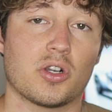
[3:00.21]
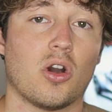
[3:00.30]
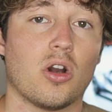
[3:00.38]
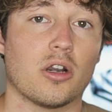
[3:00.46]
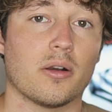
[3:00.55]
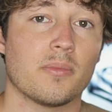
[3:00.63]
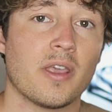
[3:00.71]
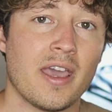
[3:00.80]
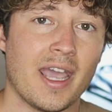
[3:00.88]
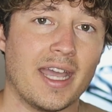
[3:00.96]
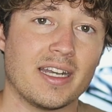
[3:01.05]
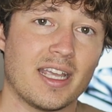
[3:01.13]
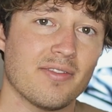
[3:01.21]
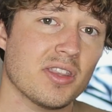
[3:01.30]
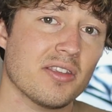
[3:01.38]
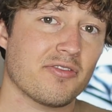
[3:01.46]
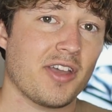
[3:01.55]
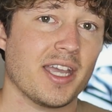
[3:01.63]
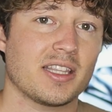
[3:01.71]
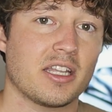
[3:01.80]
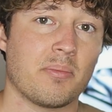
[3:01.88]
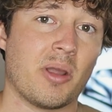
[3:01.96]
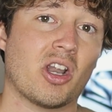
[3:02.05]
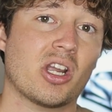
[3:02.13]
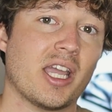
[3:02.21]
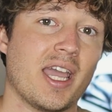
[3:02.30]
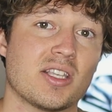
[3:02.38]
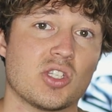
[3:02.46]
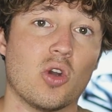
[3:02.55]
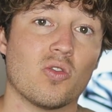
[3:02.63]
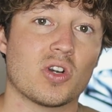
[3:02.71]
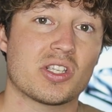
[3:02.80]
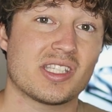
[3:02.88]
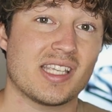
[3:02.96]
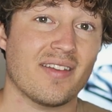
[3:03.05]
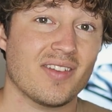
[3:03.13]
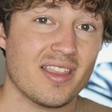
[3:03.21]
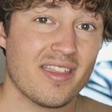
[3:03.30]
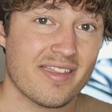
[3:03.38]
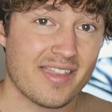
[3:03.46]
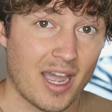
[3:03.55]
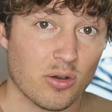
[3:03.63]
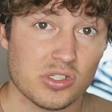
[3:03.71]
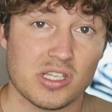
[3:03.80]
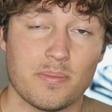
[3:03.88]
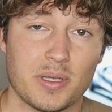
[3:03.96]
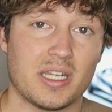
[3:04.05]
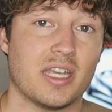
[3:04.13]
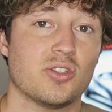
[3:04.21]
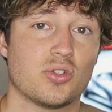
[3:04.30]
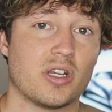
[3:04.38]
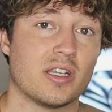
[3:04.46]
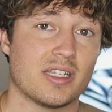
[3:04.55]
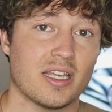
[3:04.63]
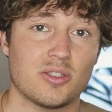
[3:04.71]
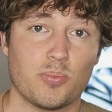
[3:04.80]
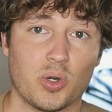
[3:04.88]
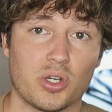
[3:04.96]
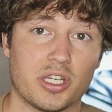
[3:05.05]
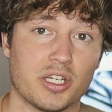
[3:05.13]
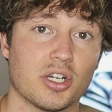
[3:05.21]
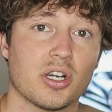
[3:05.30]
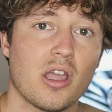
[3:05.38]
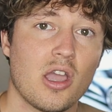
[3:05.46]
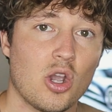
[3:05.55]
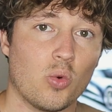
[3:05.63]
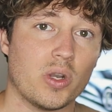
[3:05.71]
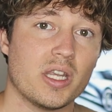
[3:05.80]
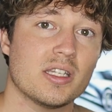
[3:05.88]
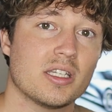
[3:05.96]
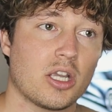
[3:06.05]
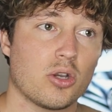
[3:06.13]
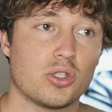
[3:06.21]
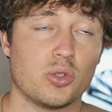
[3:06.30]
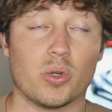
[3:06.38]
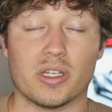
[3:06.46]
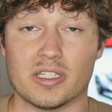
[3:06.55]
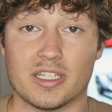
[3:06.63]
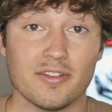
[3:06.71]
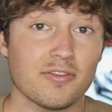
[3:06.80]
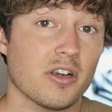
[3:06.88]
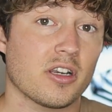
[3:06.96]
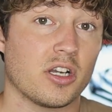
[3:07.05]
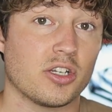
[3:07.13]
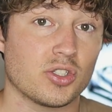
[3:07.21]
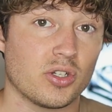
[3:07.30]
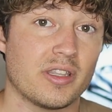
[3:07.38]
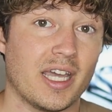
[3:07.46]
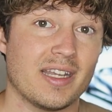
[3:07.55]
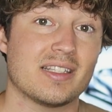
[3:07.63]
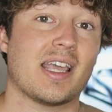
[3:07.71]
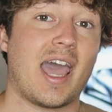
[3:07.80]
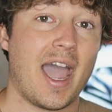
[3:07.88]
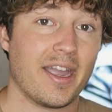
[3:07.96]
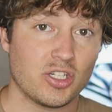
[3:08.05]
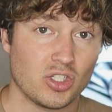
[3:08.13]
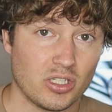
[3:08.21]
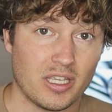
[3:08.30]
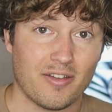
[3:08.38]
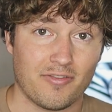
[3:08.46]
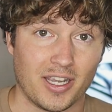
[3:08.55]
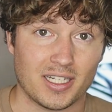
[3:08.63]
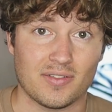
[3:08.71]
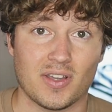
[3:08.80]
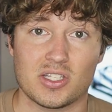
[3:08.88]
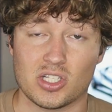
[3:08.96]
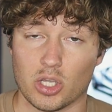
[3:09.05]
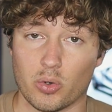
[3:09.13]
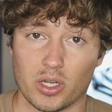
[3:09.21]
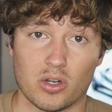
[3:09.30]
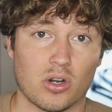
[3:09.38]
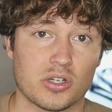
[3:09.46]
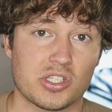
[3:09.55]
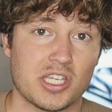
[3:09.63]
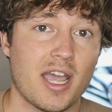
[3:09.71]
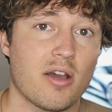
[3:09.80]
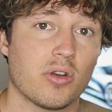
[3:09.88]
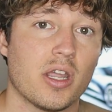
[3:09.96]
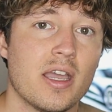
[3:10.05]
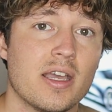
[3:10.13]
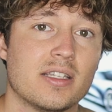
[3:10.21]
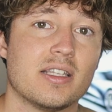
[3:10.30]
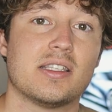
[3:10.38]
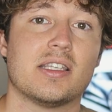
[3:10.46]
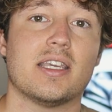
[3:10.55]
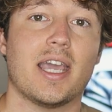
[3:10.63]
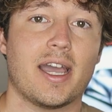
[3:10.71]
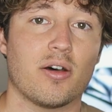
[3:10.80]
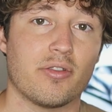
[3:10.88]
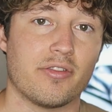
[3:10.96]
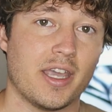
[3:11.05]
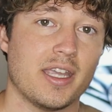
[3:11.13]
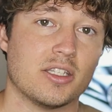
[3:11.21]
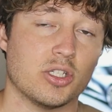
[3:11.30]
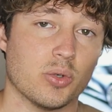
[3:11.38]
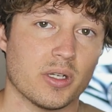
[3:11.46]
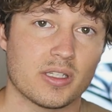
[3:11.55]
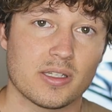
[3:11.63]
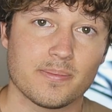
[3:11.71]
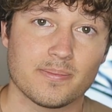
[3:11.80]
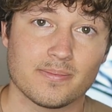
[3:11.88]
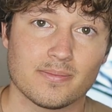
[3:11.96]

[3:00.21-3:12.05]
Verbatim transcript: a car. And given the fact that America has over 7,000 pedestrian deaths per year, we need to go to a different country that is actually effective at slowing cars down to see how they do it.